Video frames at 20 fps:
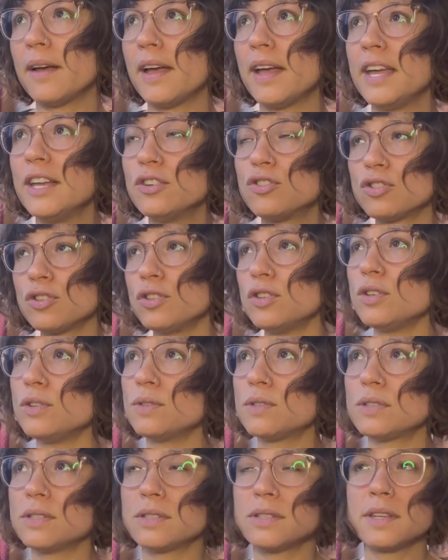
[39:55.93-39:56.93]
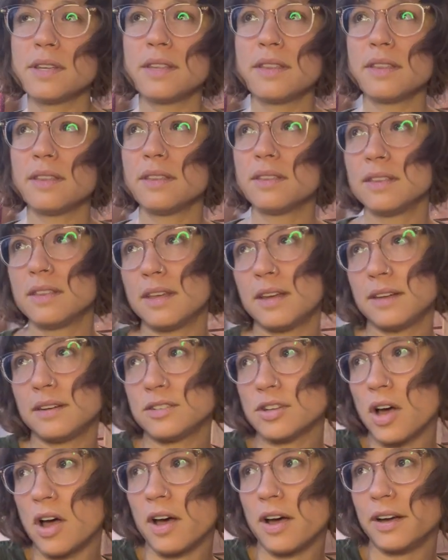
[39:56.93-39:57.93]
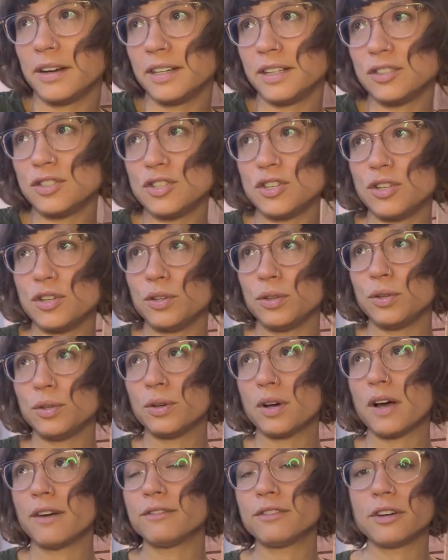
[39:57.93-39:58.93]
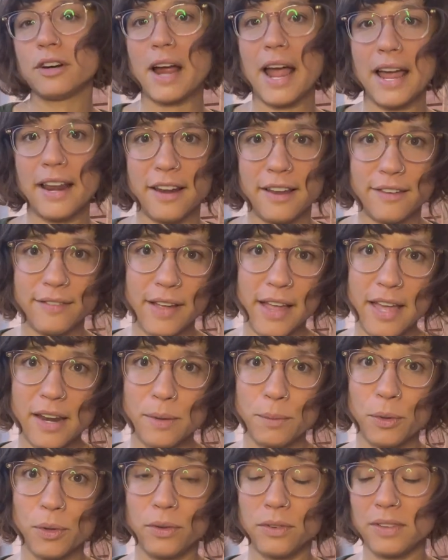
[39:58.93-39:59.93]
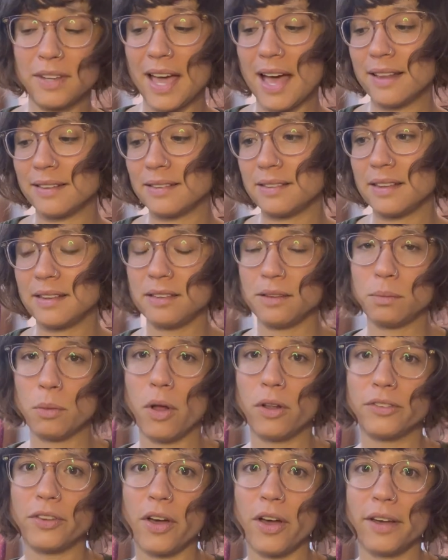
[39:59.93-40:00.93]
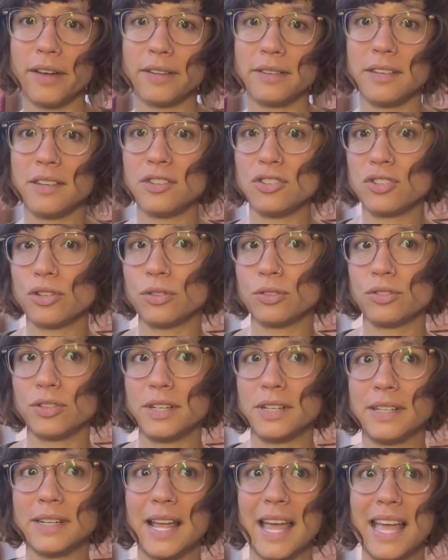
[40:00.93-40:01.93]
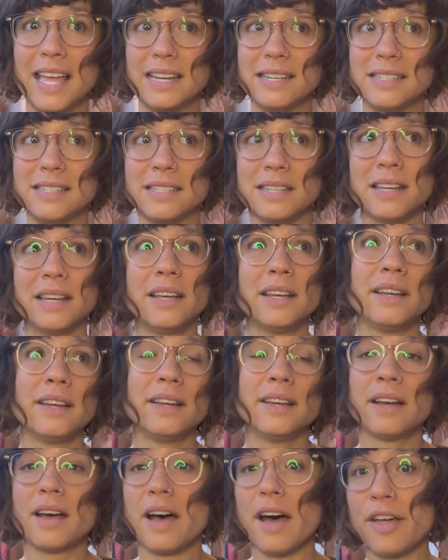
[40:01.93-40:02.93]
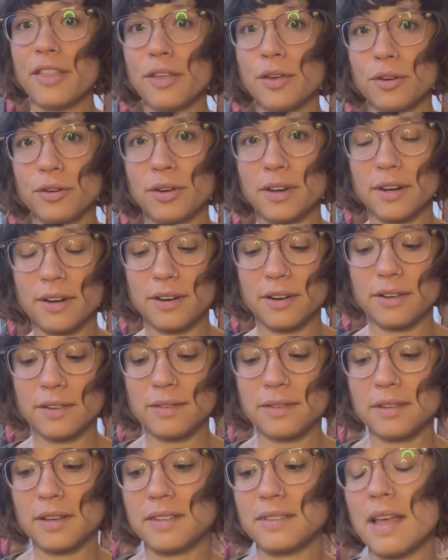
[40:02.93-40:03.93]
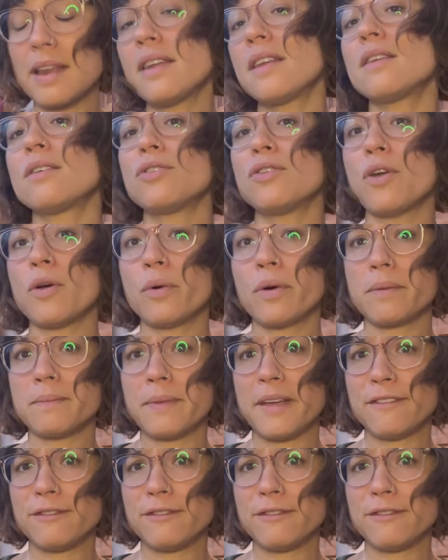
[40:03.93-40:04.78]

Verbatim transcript: introduce the dog to a variety of animals, cats and small dogs and children and other critters because I didn't know what my